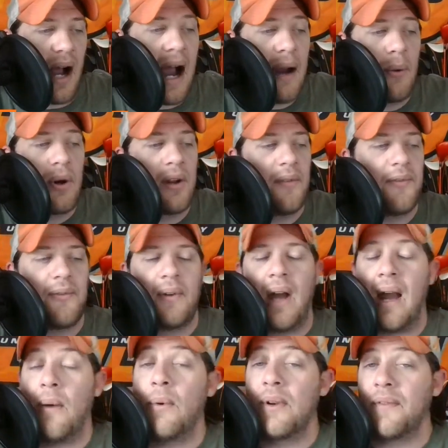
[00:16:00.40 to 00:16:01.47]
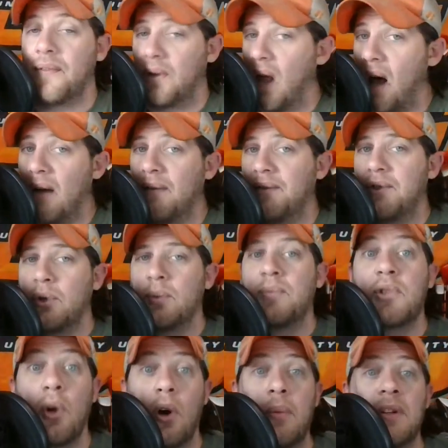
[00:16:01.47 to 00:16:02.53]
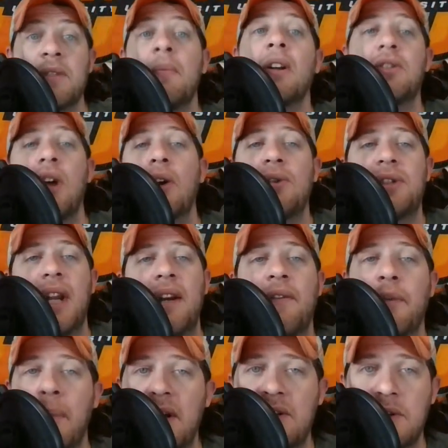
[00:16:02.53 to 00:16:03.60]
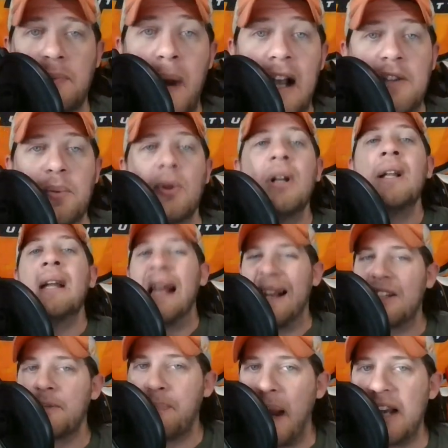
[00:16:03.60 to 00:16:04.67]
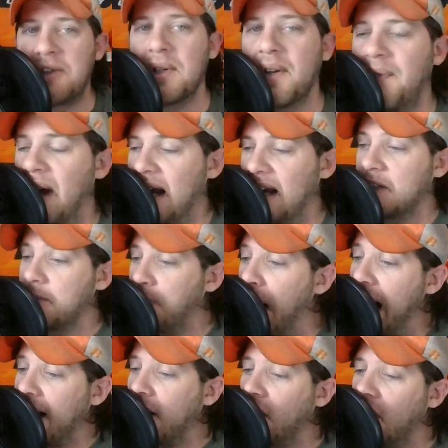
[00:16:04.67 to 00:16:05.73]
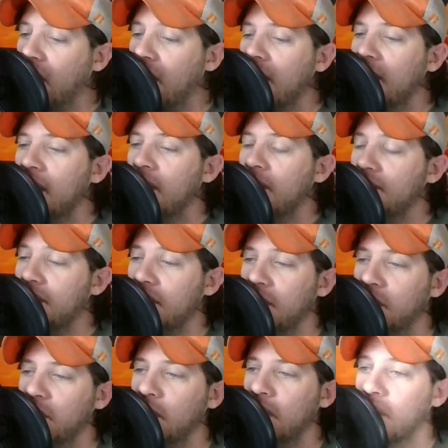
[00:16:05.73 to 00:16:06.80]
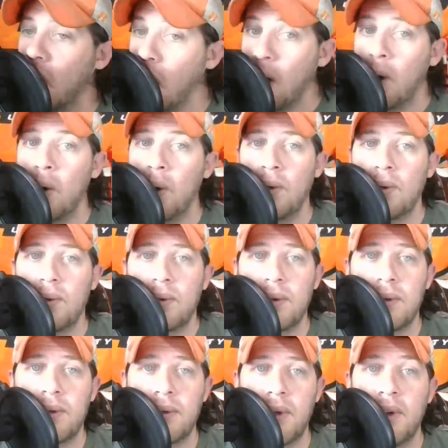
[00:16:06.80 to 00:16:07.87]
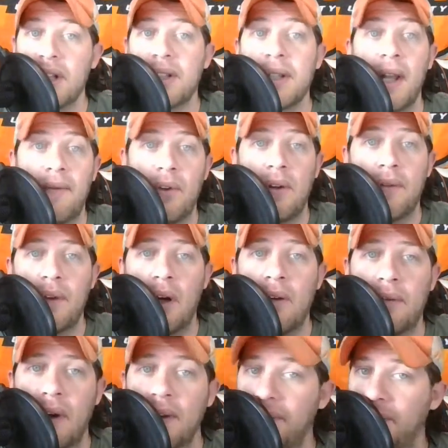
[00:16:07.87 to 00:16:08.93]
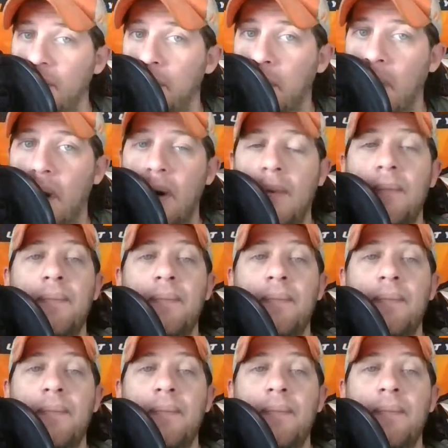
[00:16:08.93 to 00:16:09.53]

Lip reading: I would have loved to absorb as much O State information as possible, especially if I aspire to go to this level of football.